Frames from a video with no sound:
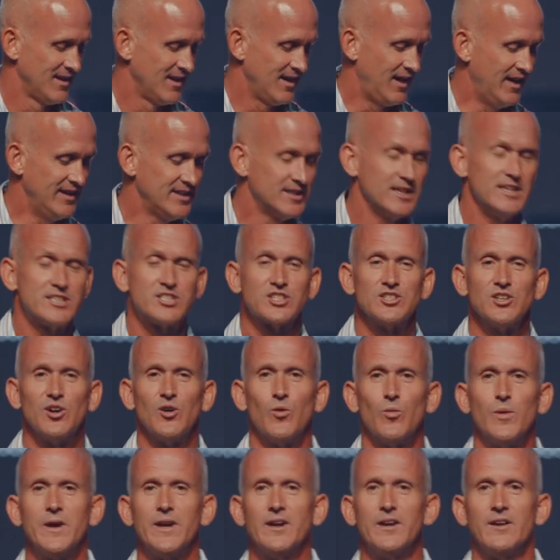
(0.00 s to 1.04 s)
It's so
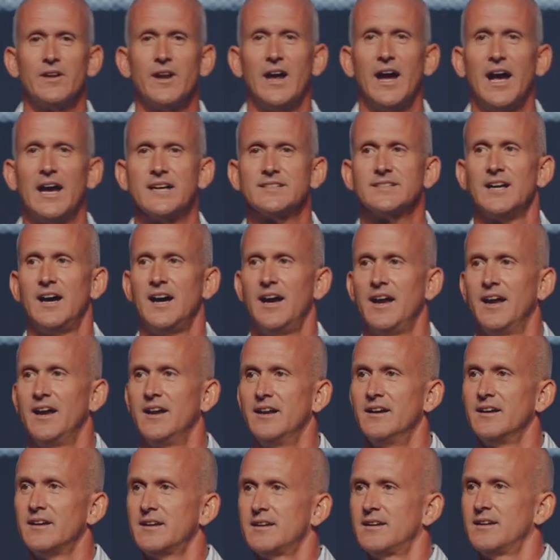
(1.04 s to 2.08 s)
weird as I
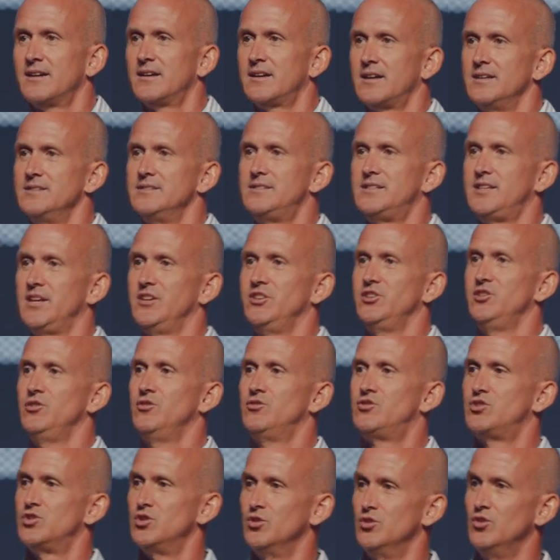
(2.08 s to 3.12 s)
continue
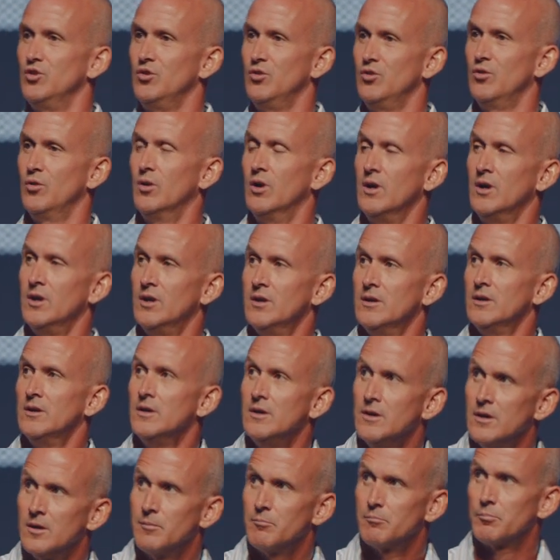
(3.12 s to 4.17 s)
to
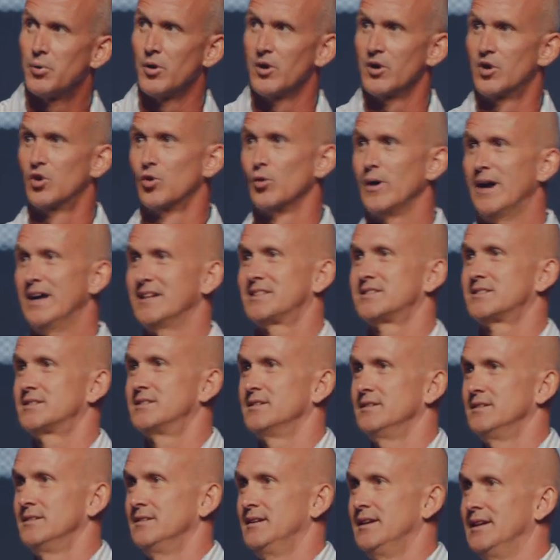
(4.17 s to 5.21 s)
progress
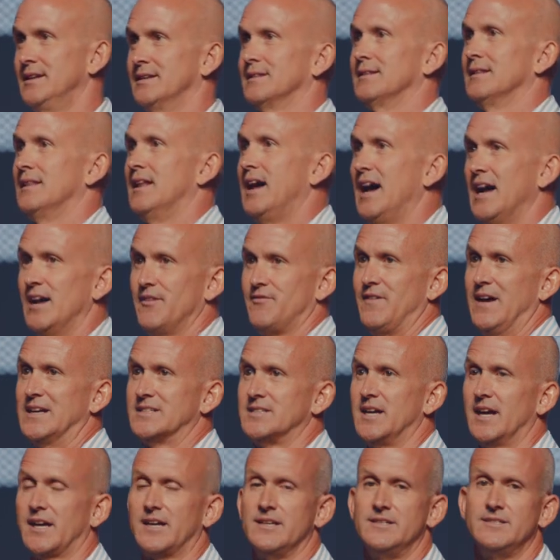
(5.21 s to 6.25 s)
in life,
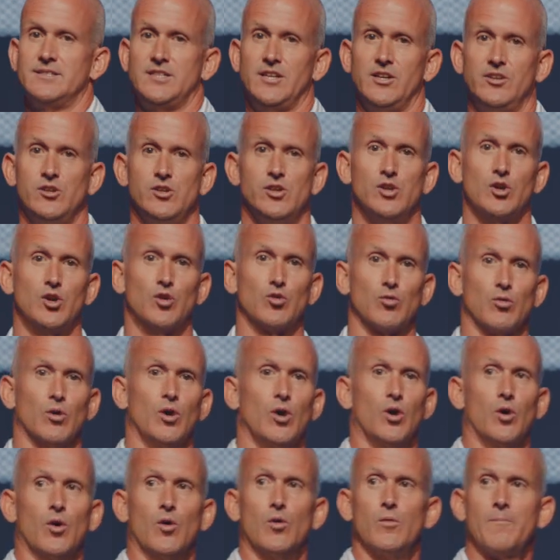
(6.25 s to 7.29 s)
as I continue to
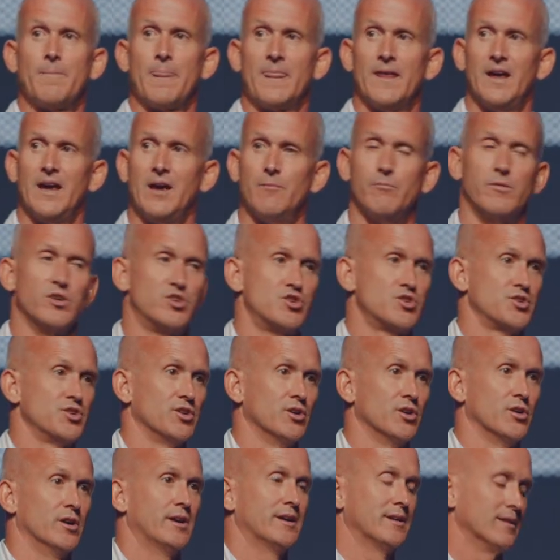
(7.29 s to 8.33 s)
grow and
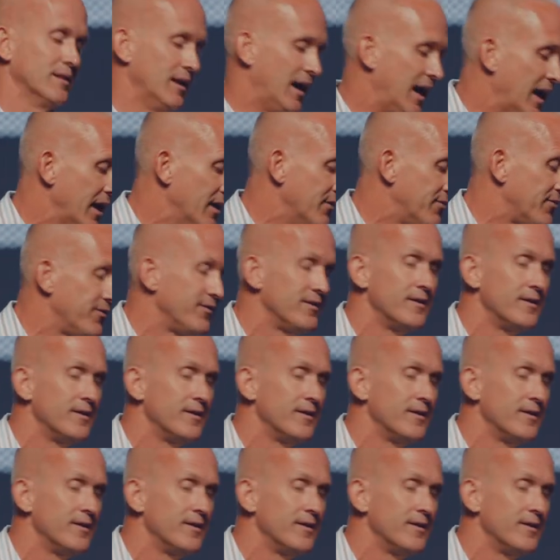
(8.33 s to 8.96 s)
mature in life,